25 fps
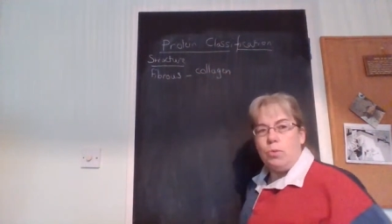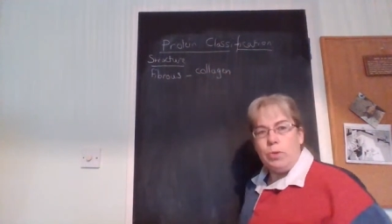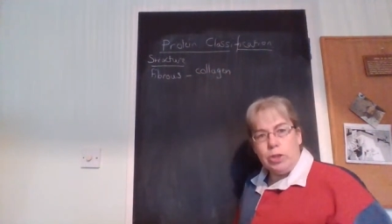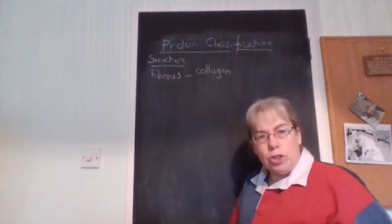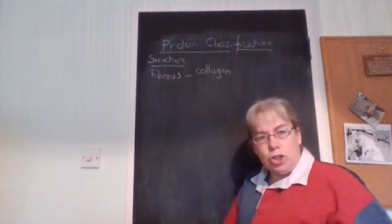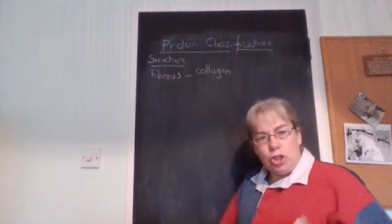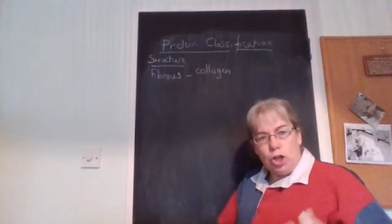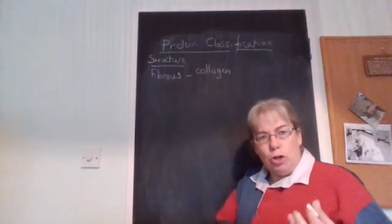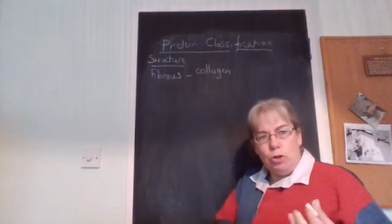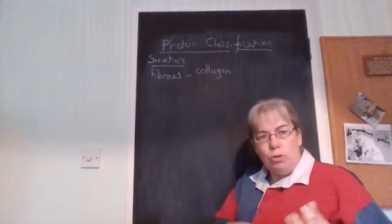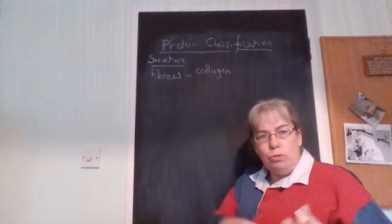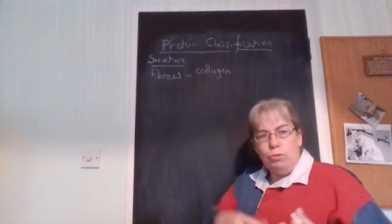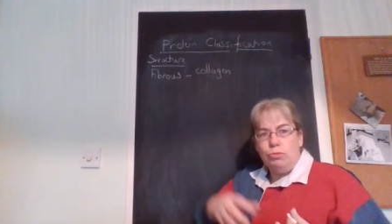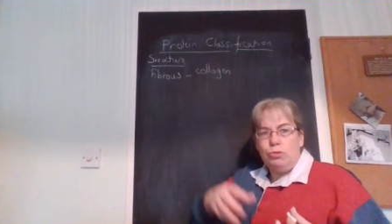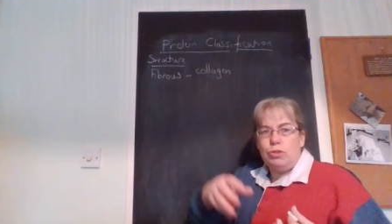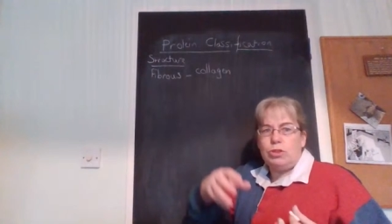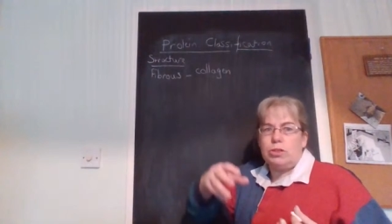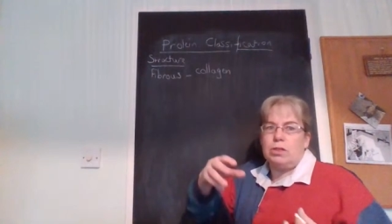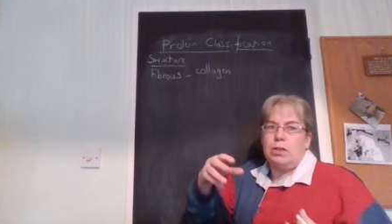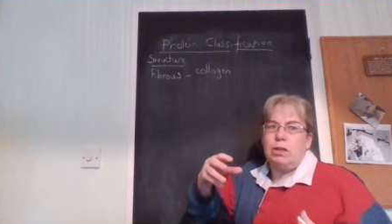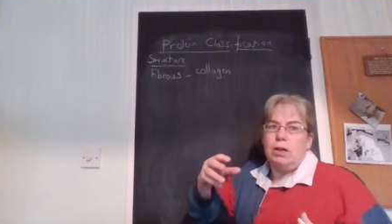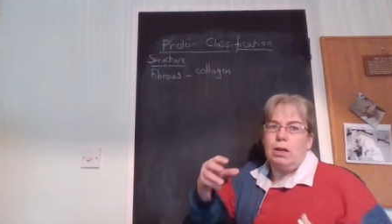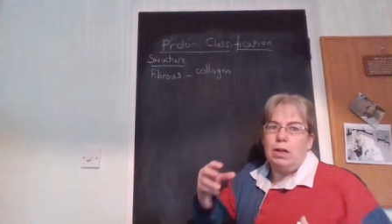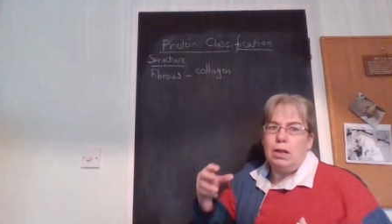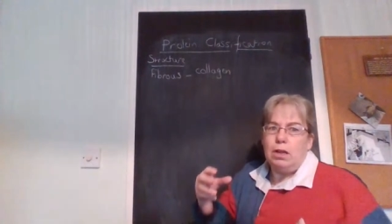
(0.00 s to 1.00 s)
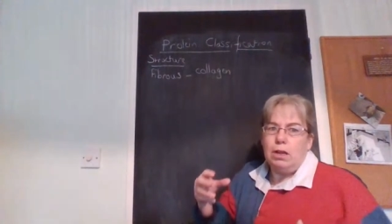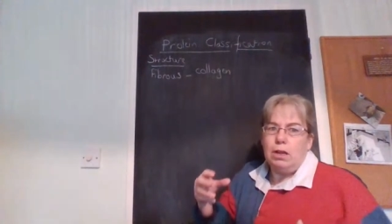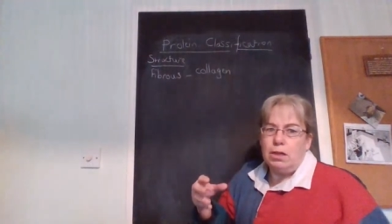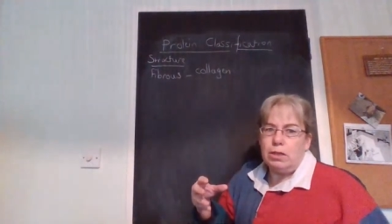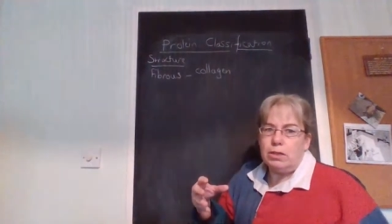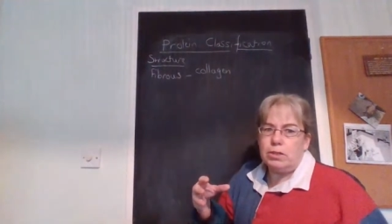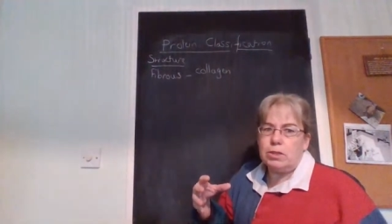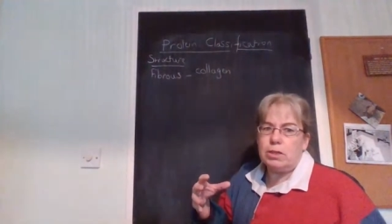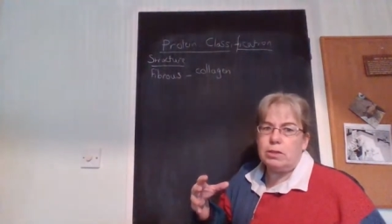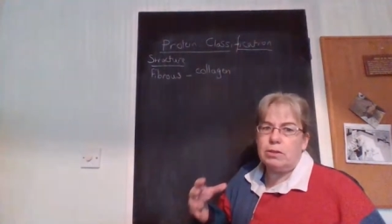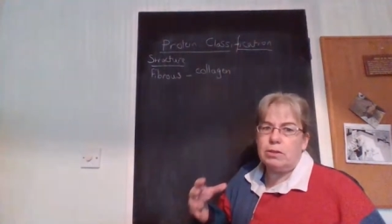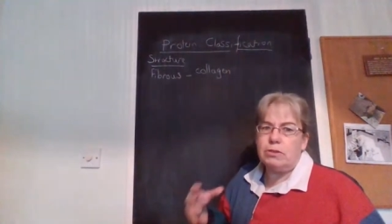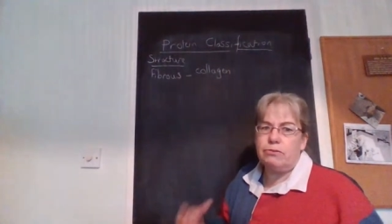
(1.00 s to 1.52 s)
which
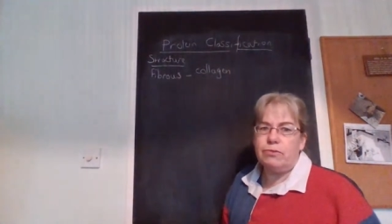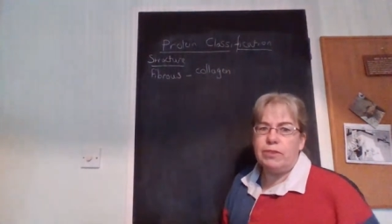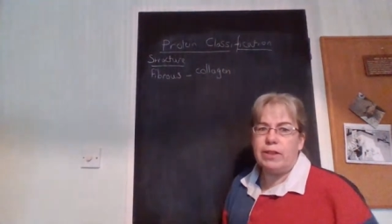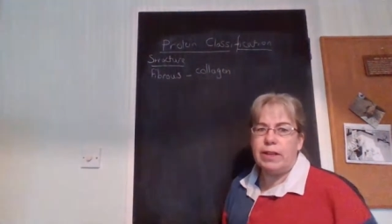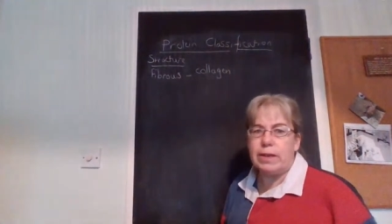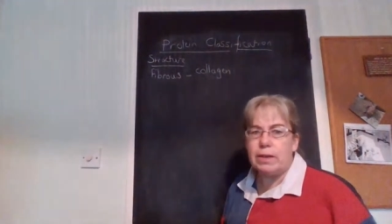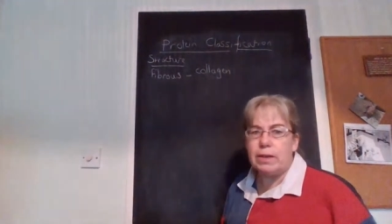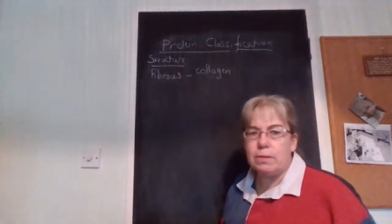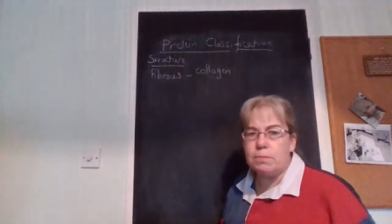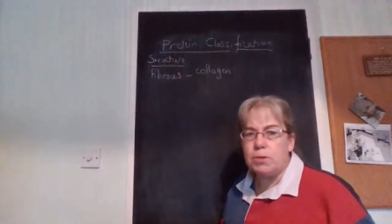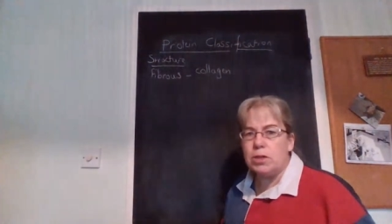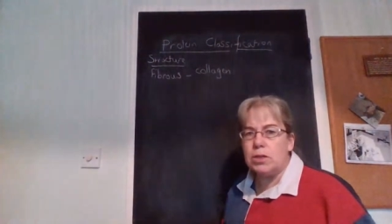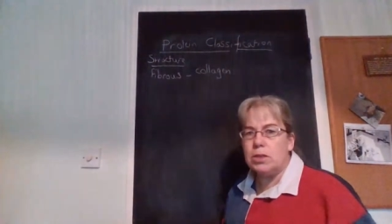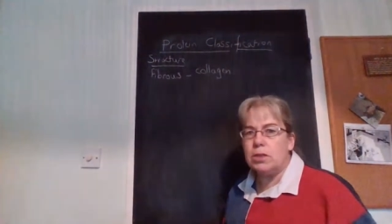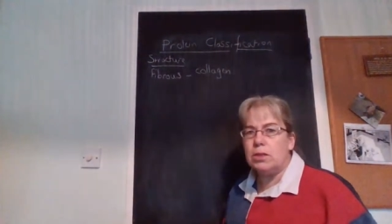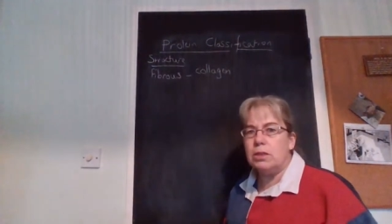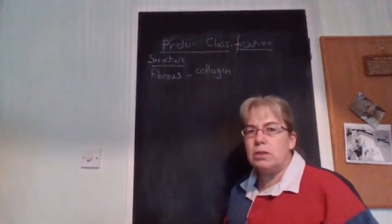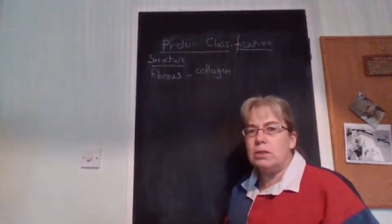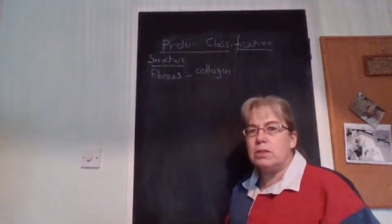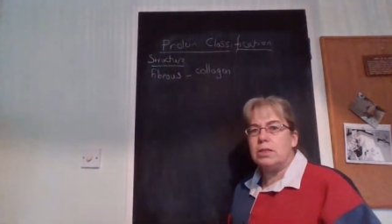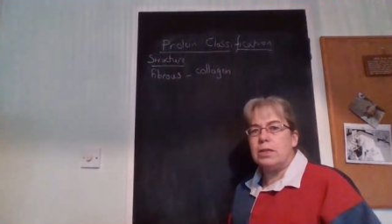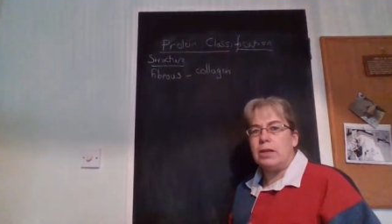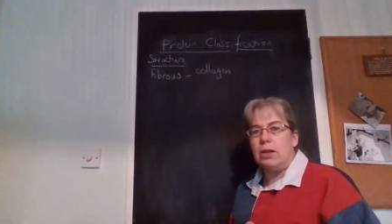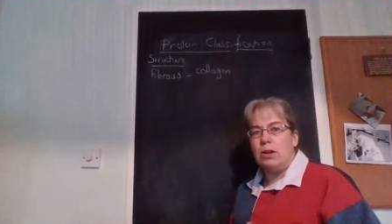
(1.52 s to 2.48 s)
it's in ligaments,